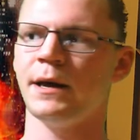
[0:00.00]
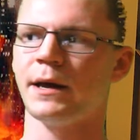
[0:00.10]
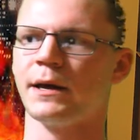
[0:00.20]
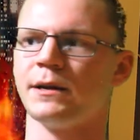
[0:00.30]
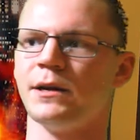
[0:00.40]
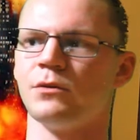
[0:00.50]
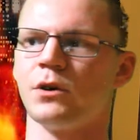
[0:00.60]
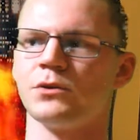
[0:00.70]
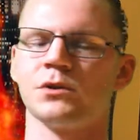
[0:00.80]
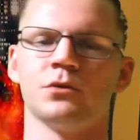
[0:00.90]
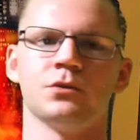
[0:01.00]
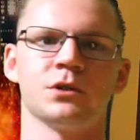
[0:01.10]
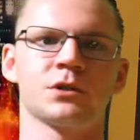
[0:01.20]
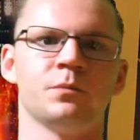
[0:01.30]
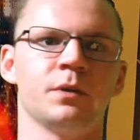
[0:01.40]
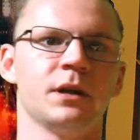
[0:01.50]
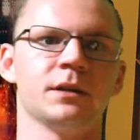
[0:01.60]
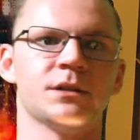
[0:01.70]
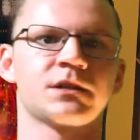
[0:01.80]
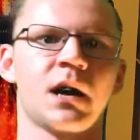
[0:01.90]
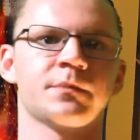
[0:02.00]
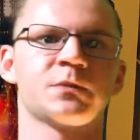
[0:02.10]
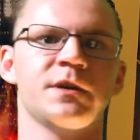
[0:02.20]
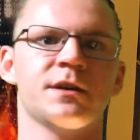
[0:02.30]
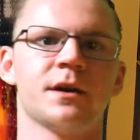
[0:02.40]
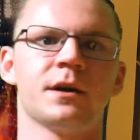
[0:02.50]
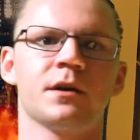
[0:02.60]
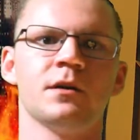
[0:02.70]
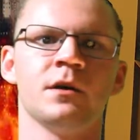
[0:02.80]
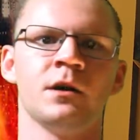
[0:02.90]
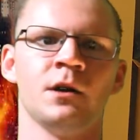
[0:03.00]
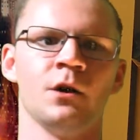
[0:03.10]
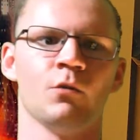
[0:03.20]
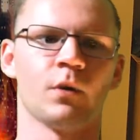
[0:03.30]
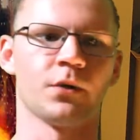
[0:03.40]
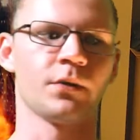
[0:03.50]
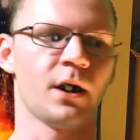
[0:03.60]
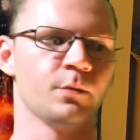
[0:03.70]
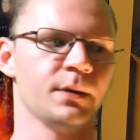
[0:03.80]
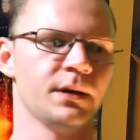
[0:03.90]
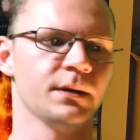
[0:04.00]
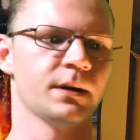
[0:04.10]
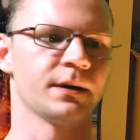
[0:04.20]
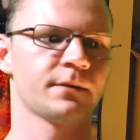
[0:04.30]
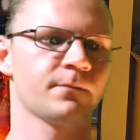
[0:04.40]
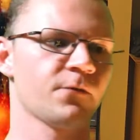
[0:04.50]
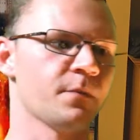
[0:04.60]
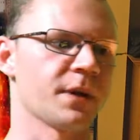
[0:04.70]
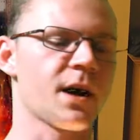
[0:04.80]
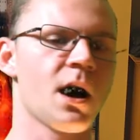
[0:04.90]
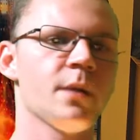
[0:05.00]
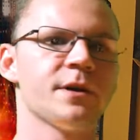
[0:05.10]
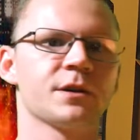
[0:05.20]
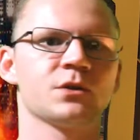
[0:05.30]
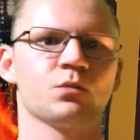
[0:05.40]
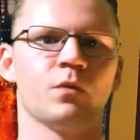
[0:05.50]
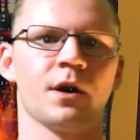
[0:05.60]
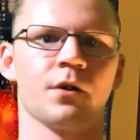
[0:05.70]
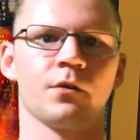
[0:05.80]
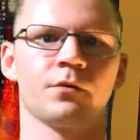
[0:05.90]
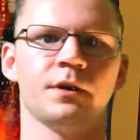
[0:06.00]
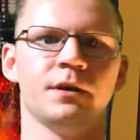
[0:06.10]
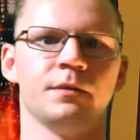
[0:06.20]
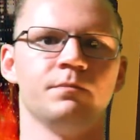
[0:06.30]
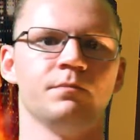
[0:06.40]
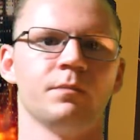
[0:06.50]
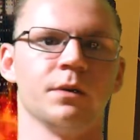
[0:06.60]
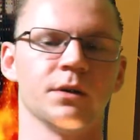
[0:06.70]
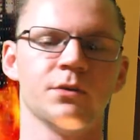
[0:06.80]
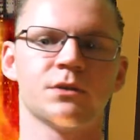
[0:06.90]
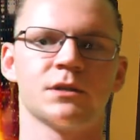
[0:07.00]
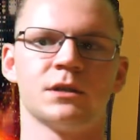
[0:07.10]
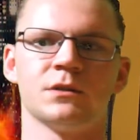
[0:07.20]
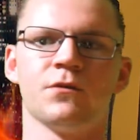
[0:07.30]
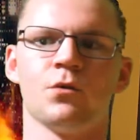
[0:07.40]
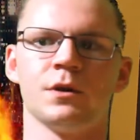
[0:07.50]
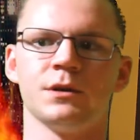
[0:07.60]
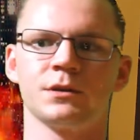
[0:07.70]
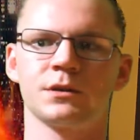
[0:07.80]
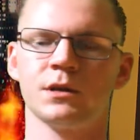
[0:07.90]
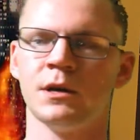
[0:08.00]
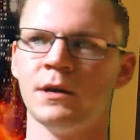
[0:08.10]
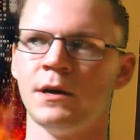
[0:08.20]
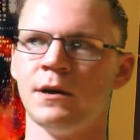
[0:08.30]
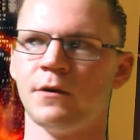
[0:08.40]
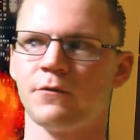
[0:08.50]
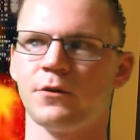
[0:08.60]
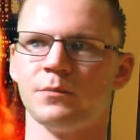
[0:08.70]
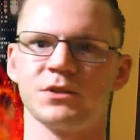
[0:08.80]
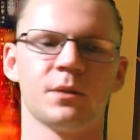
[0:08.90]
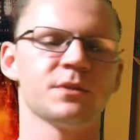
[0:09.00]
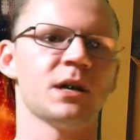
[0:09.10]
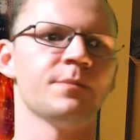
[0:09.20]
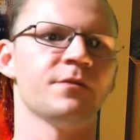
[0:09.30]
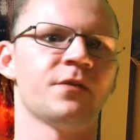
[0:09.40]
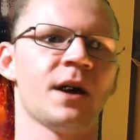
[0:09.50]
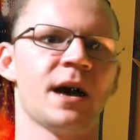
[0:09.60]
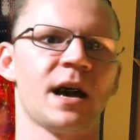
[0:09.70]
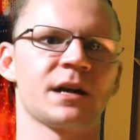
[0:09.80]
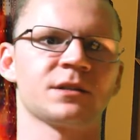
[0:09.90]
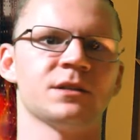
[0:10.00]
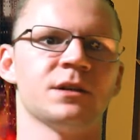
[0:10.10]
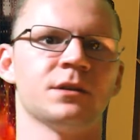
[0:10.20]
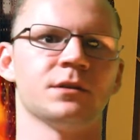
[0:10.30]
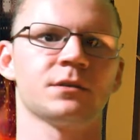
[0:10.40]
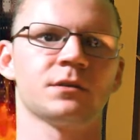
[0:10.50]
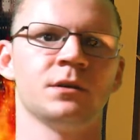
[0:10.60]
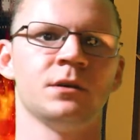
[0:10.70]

and he would also just completely stop speaking. Whether that would be like from the comics, where he loses his voice from some type of accident,